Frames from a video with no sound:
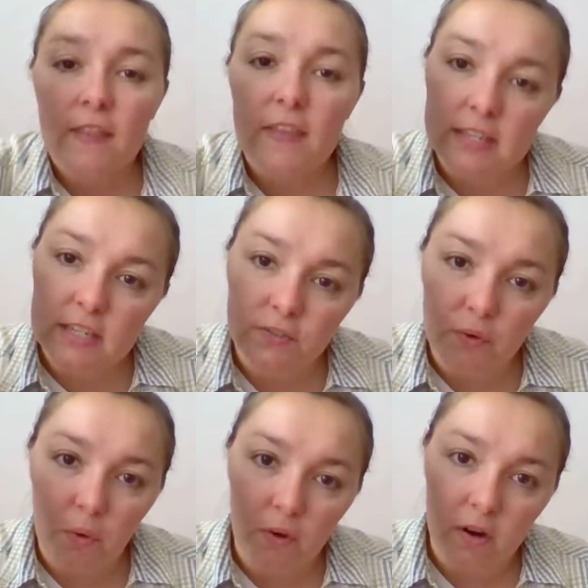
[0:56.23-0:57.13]
This is
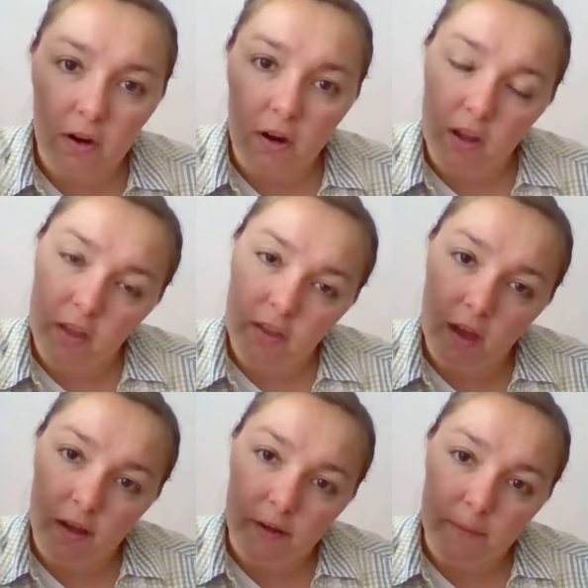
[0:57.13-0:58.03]
for
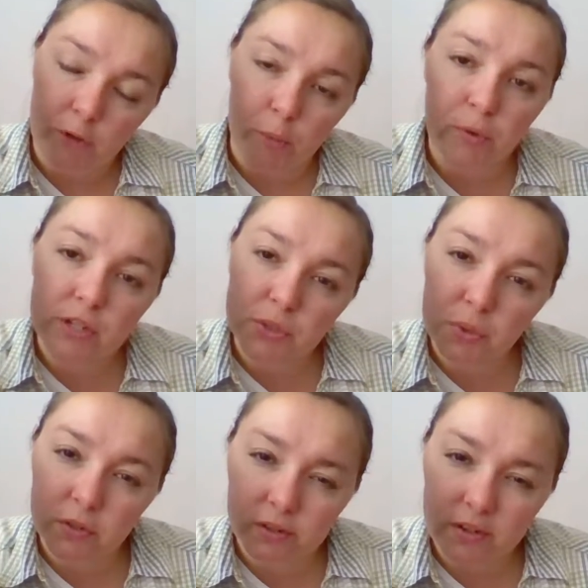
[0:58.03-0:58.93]
your
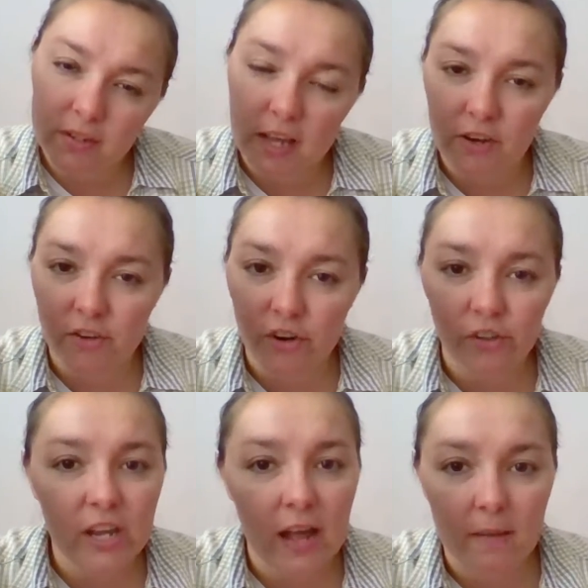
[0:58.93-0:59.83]
preschoolers and your
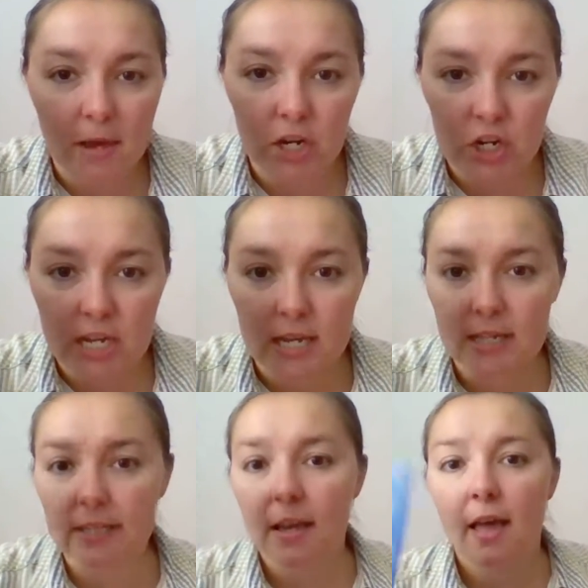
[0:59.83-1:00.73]
early elementary
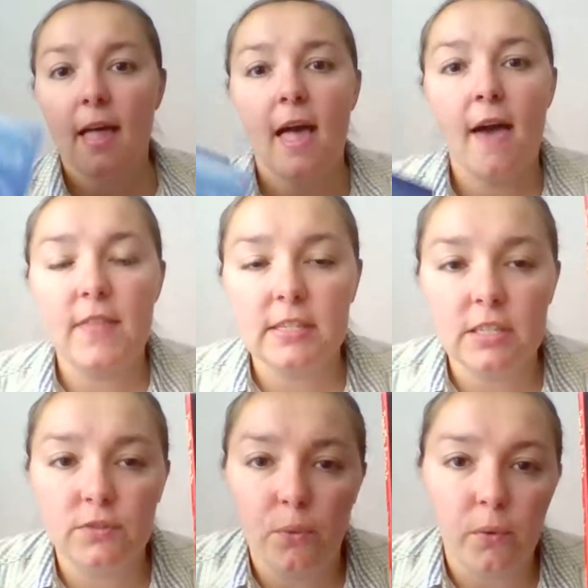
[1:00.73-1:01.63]
kids, and this
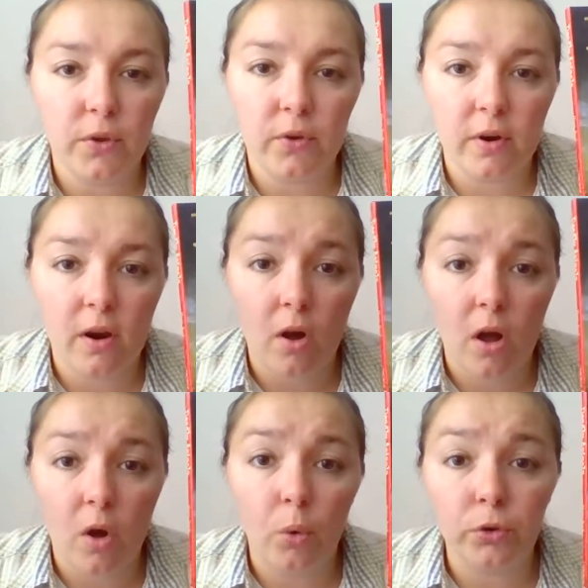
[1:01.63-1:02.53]
is for your
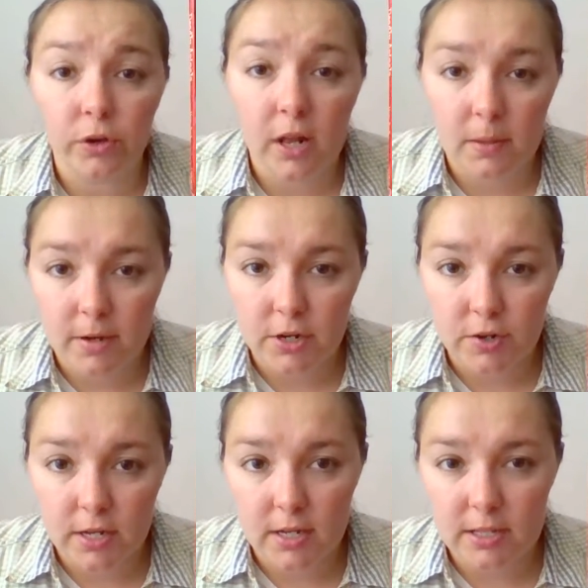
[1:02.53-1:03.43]
older
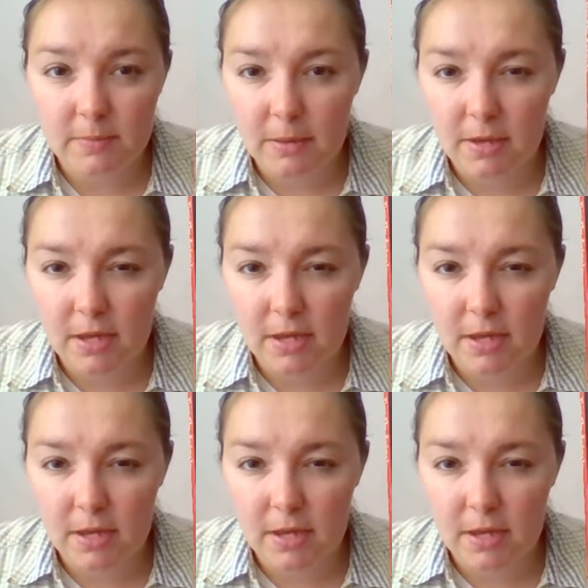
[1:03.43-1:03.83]
elementary kids, maybe